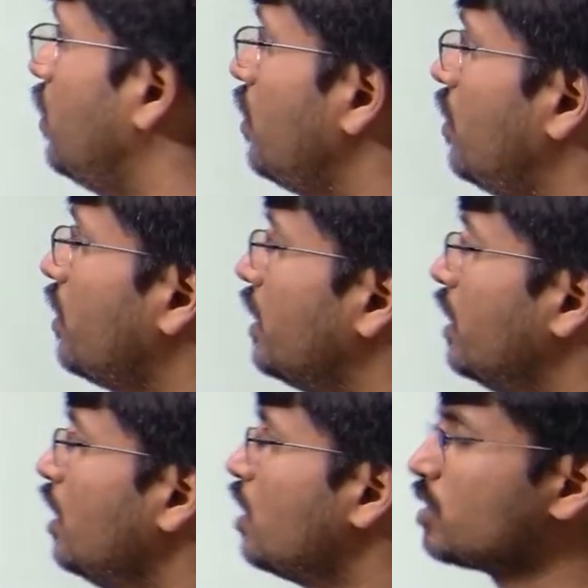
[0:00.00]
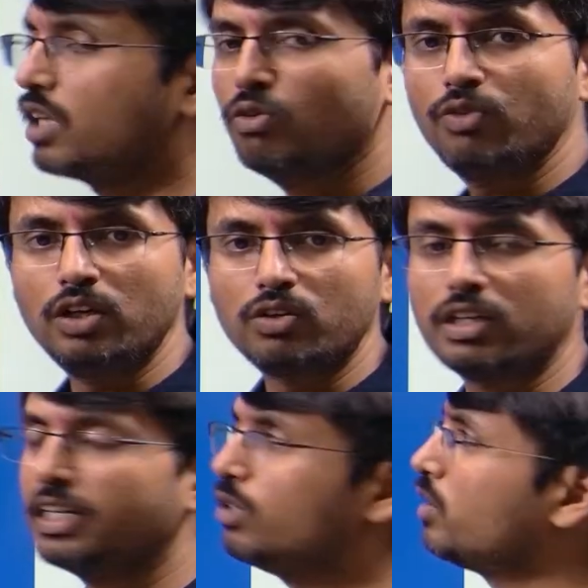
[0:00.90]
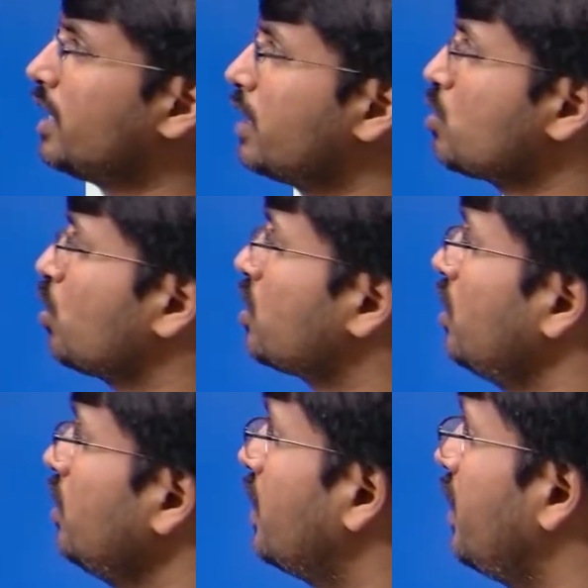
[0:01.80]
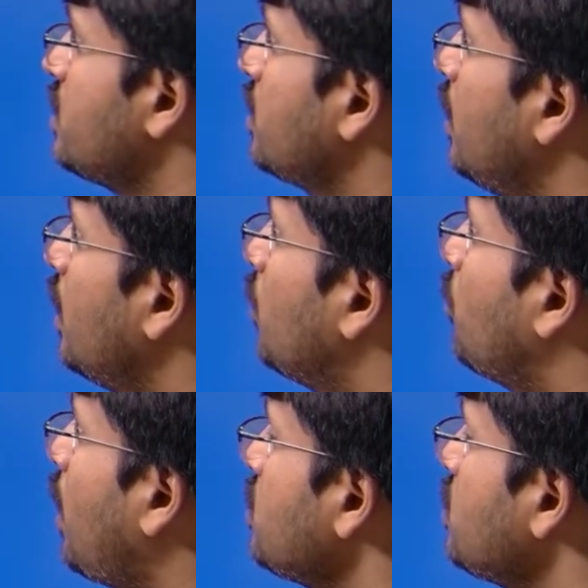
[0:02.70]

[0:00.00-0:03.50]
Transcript: Okay, so now we look at into the next question, that is mass